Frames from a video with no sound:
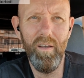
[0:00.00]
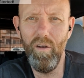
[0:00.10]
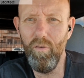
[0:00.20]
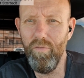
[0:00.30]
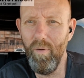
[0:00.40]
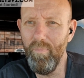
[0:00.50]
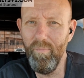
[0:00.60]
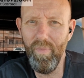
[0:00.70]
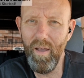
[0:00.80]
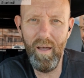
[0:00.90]
you know,
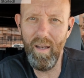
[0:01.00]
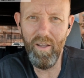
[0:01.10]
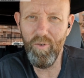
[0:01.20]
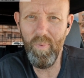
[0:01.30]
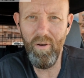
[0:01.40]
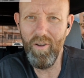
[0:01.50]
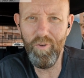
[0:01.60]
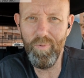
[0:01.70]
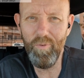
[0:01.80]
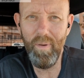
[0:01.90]
from an
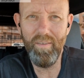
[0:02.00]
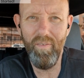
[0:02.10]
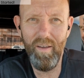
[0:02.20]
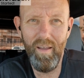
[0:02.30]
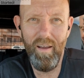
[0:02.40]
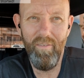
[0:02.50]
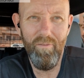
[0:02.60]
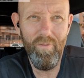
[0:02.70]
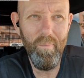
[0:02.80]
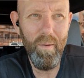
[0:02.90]
experience perspective, I
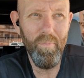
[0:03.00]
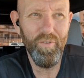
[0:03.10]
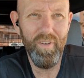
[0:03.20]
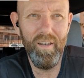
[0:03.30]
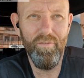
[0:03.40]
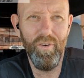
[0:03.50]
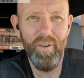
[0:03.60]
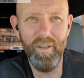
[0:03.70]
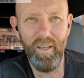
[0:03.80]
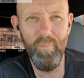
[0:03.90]
remember sitting in
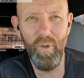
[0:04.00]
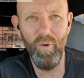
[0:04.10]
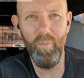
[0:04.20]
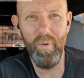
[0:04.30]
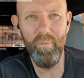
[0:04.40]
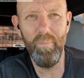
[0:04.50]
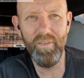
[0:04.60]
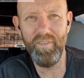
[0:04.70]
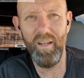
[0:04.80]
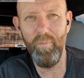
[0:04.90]
front of the computer being
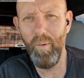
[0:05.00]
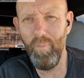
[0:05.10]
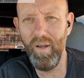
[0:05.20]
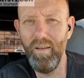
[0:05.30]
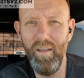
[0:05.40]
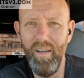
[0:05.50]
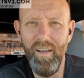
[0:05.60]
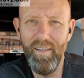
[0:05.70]
pissed out of my brain,